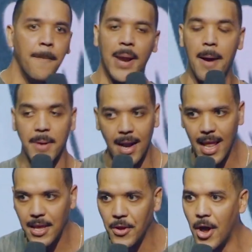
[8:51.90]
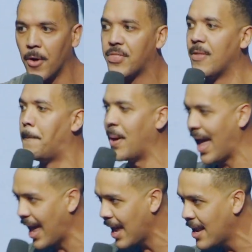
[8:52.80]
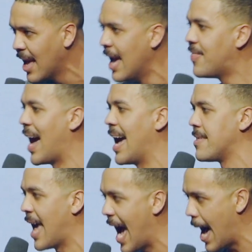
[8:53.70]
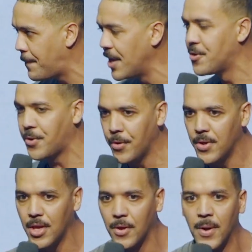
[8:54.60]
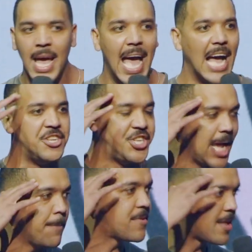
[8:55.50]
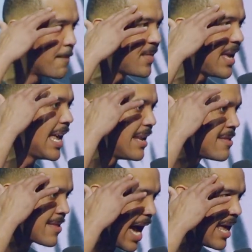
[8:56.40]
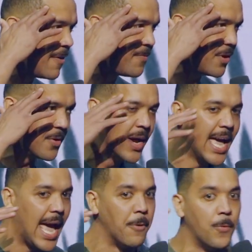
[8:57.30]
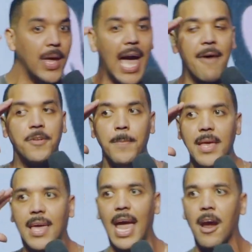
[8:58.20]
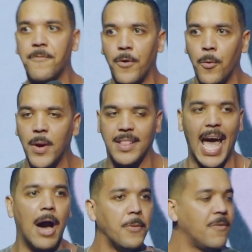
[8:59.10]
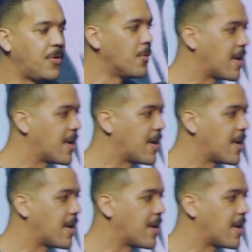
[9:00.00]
but I'm going to let you know the pain that has happened to you has shaped something inside of you. And we have to be careful with how we view